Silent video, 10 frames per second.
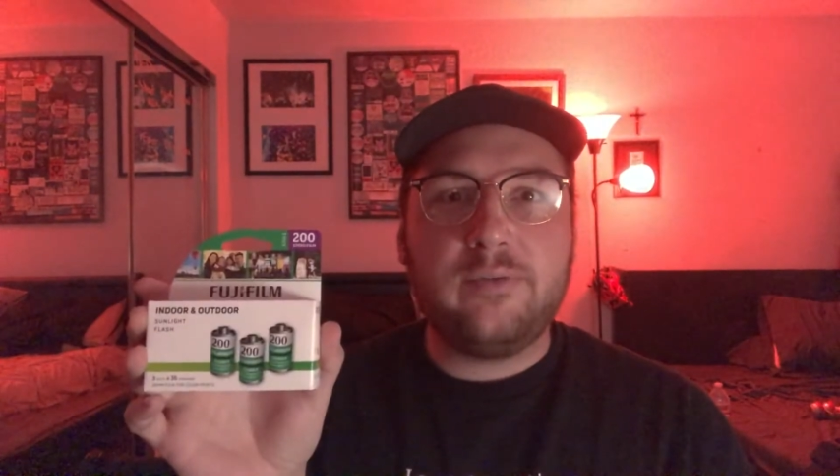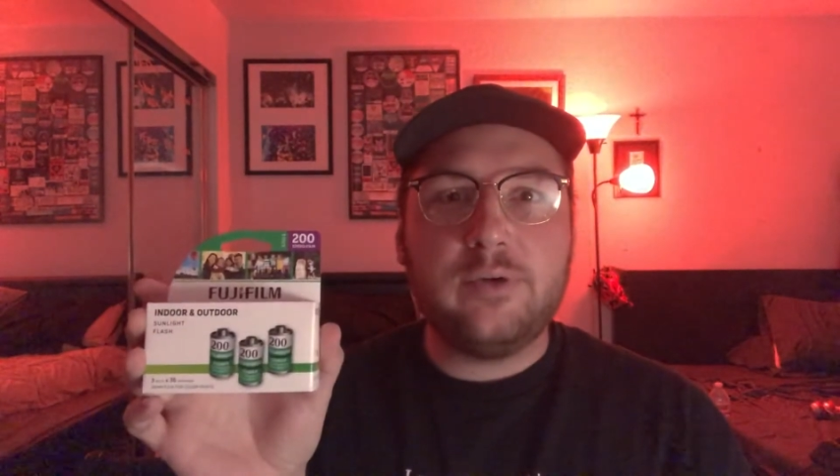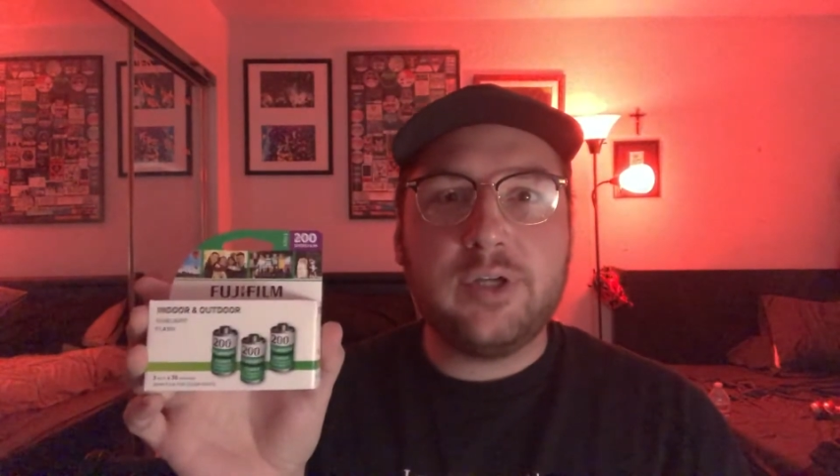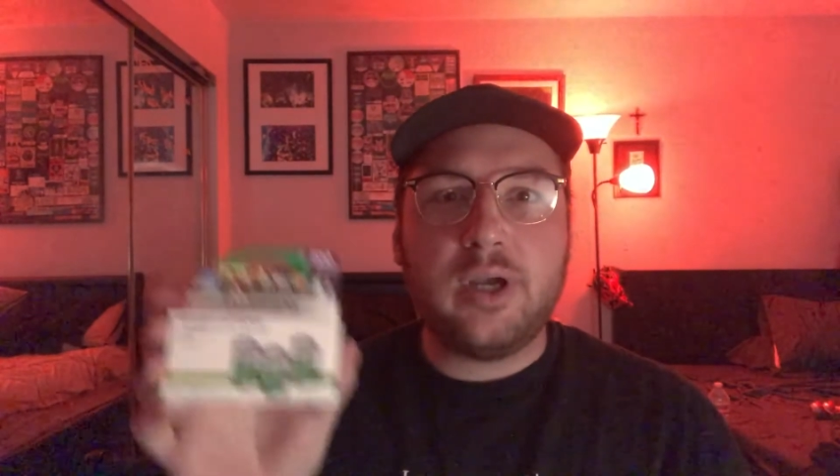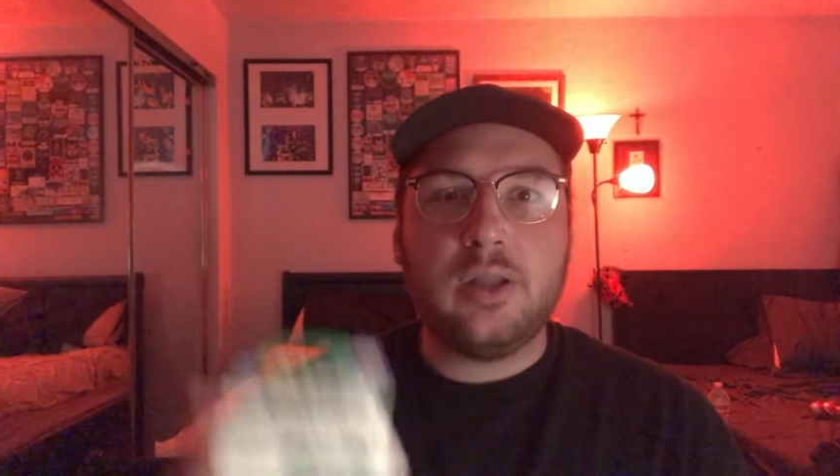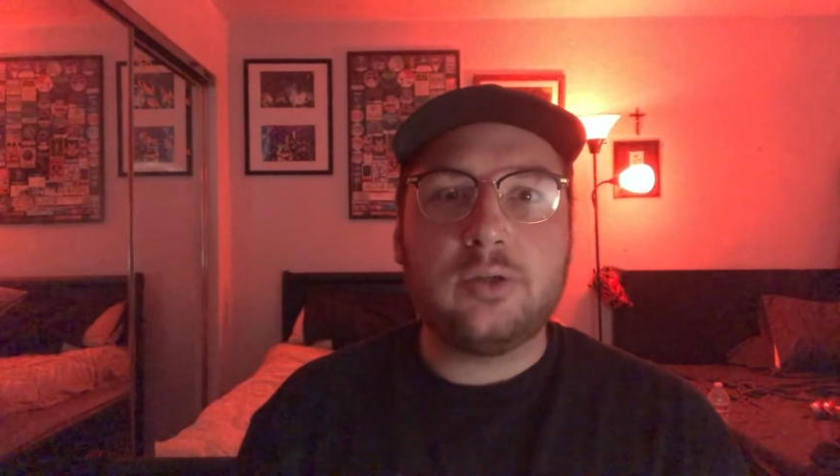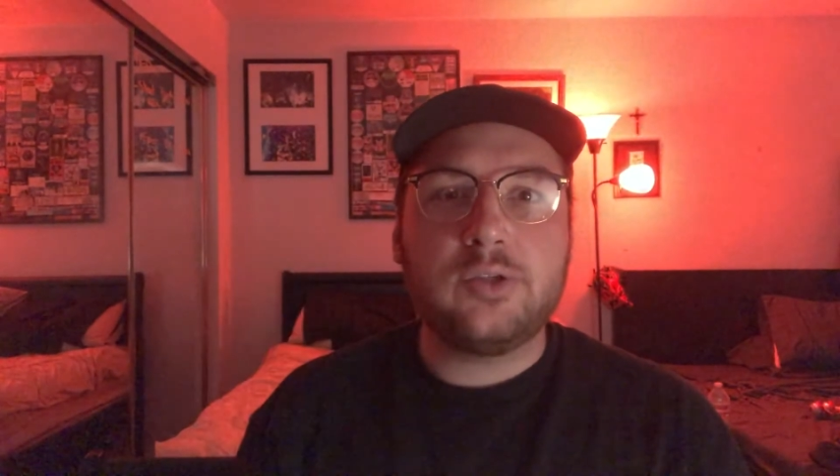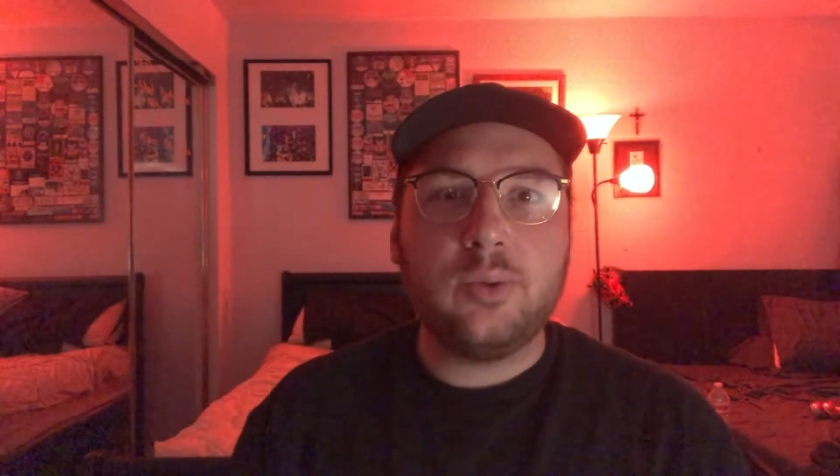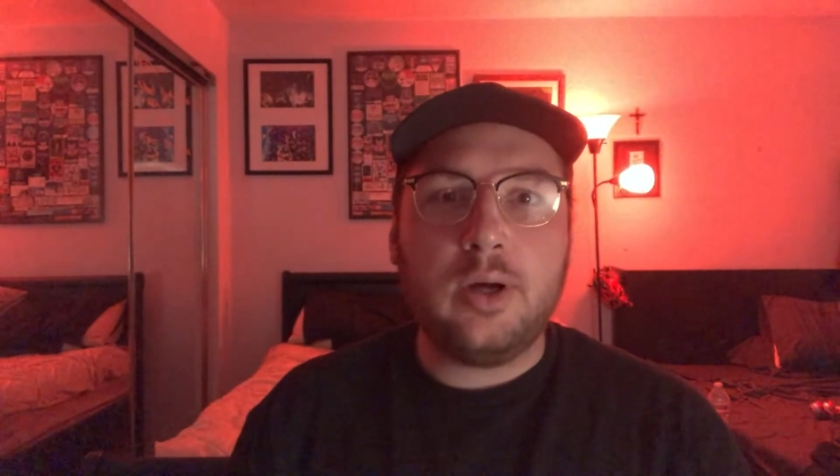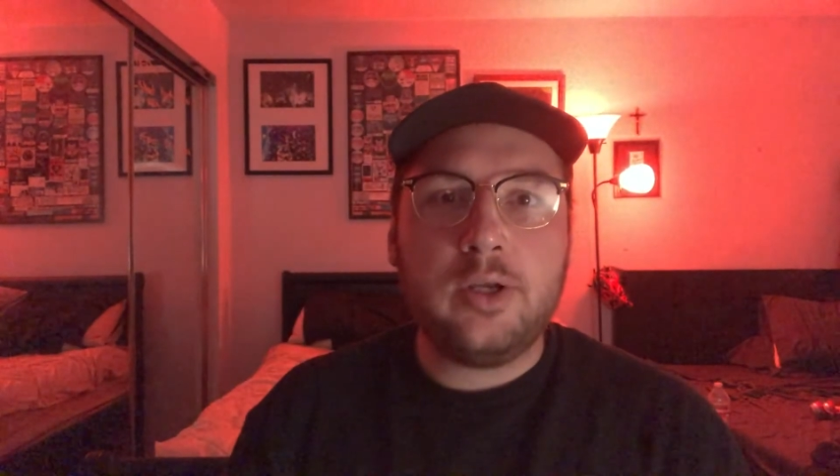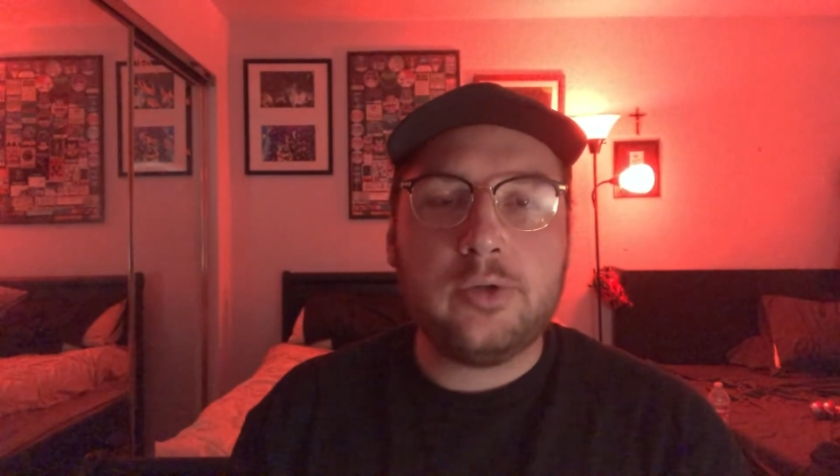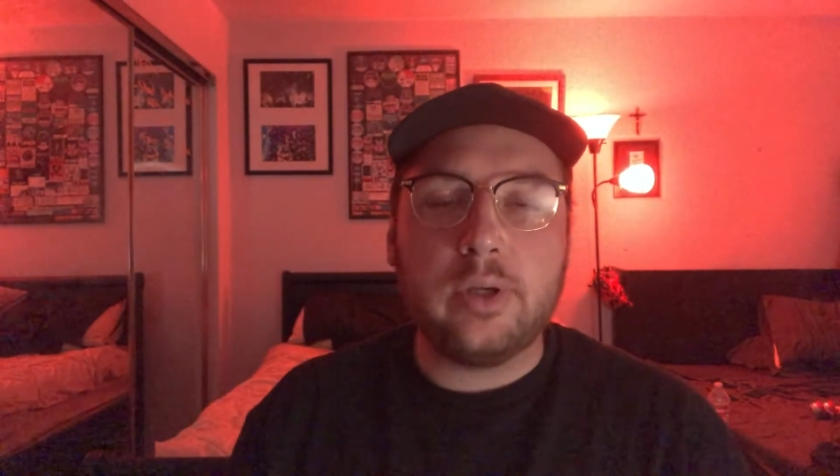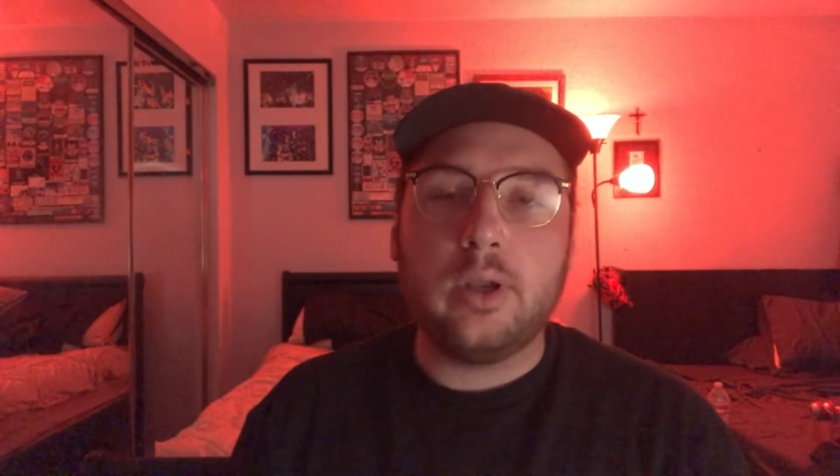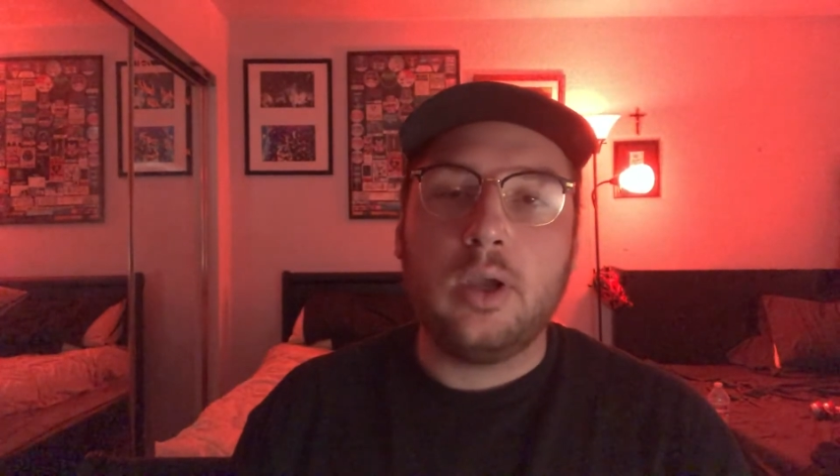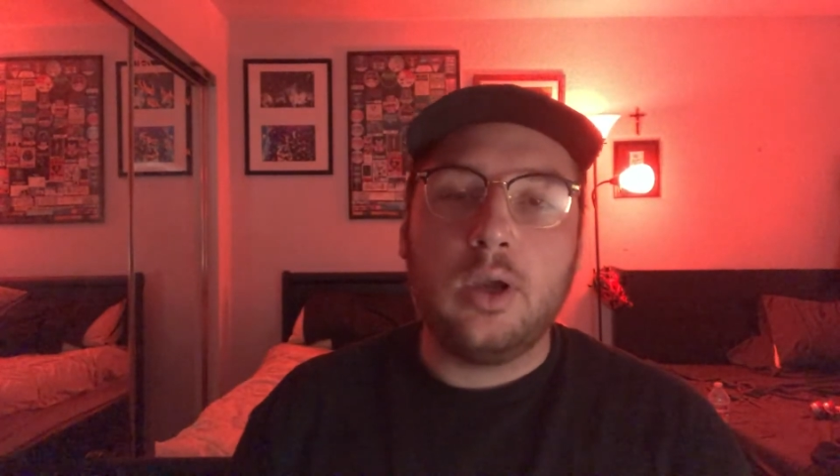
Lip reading: Fujicolor C200?